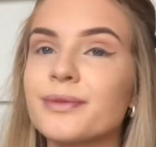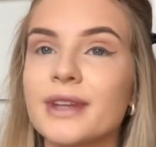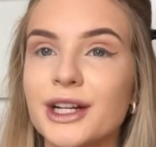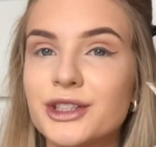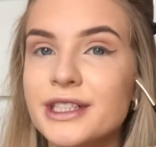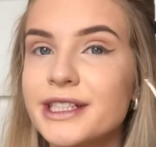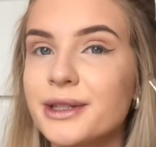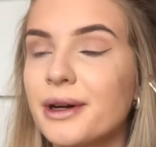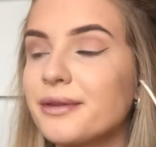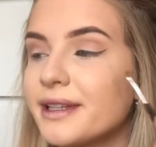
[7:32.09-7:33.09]
I just need to go
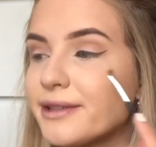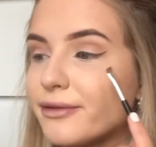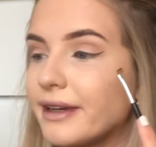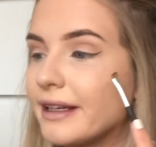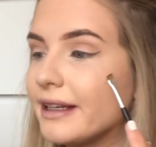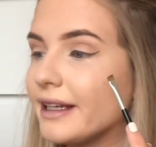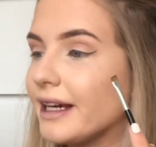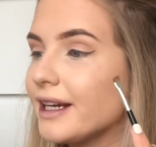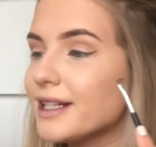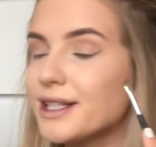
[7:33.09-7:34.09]
over this flick
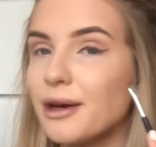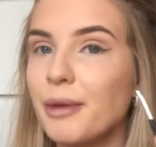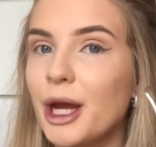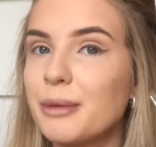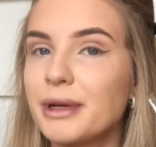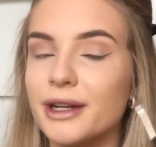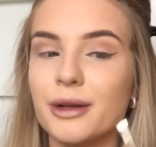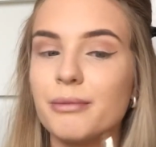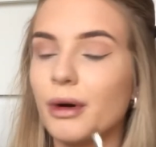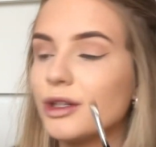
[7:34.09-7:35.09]
again, so I'm hoping I
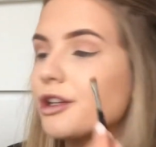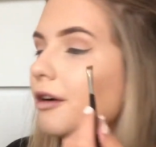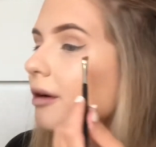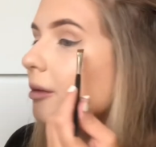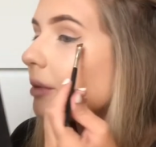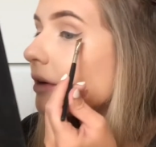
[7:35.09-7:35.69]
don't bodge it up.